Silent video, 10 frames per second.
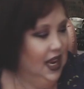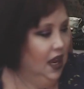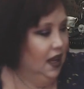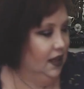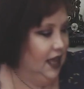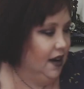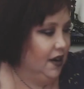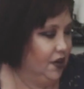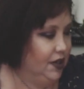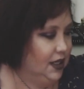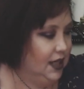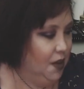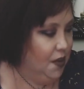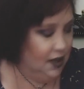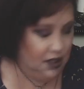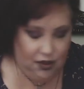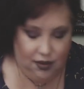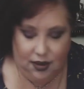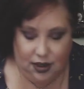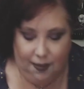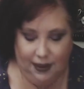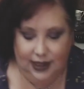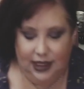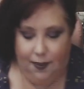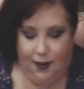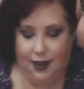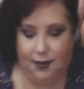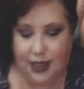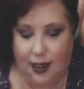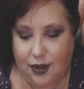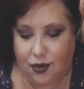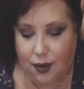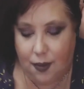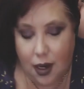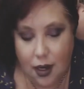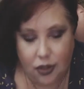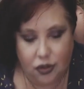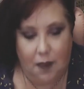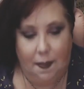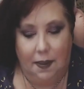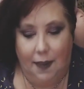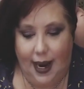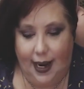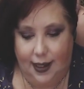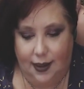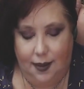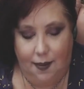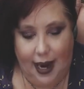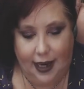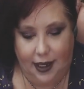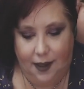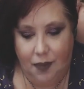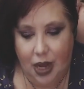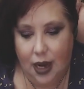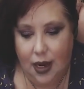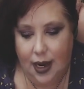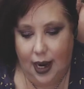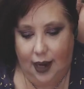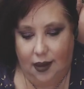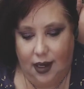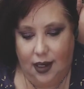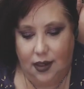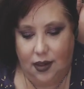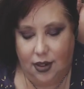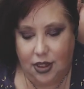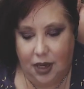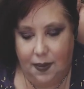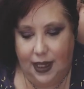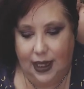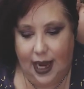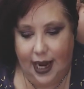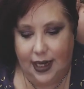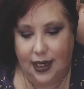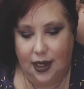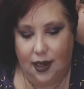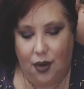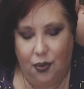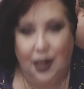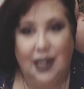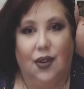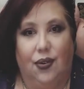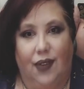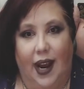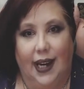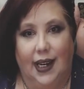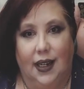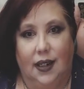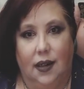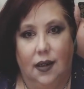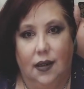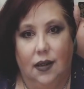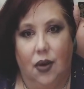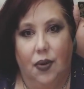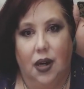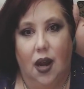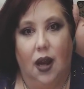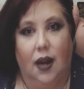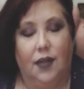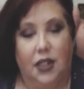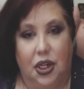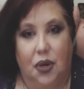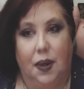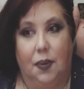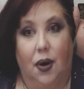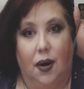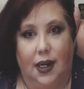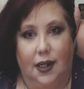They want to completely separate themselves from Trump and MAGA. I think there's going to be like a redefining going on of the GOP party.